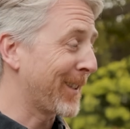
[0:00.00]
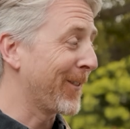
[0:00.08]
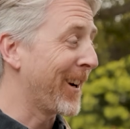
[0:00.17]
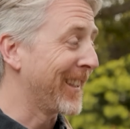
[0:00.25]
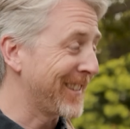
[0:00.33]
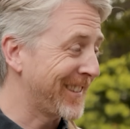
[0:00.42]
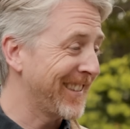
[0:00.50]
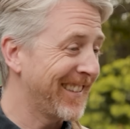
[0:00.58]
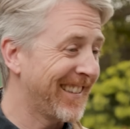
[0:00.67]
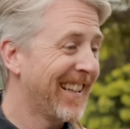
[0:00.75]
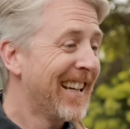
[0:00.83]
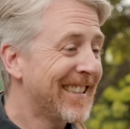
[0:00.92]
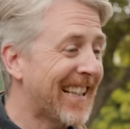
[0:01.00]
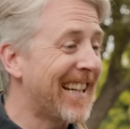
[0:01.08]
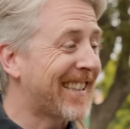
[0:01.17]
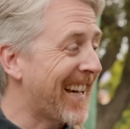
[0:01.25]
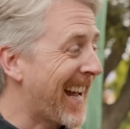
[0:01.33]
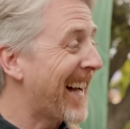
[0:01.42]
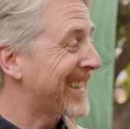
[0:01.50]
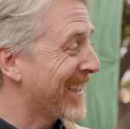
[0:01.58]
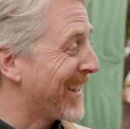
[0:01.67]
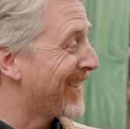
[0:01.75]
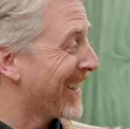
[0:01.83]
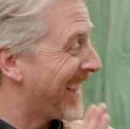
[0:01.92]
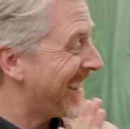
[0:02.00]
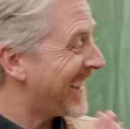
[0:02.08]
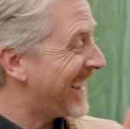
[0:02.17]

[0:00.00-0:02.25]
some rest. Hit the hot tub, right?